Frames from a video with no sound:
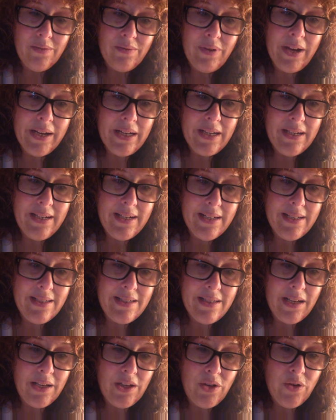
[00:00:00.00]

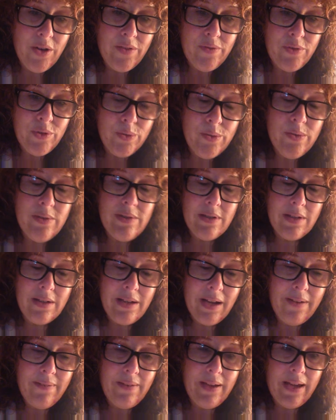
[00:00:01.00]
recognize that you have tools to
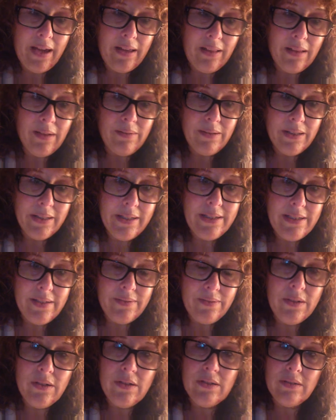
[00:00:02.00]
navigate the really
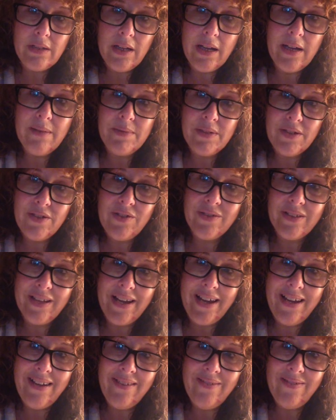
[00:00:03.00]
difficult times in your
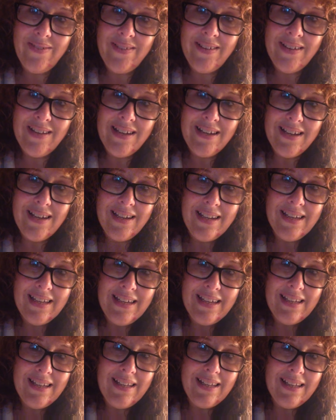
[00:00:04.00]
life
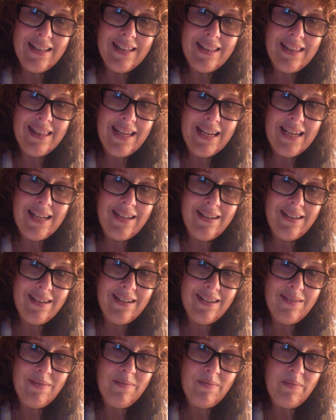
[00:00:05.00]
that
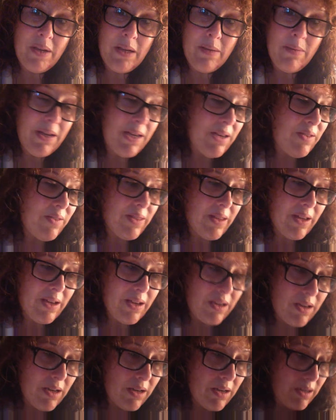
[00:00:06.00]
maybe you
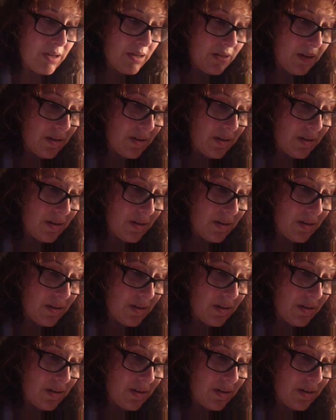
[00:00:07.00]
think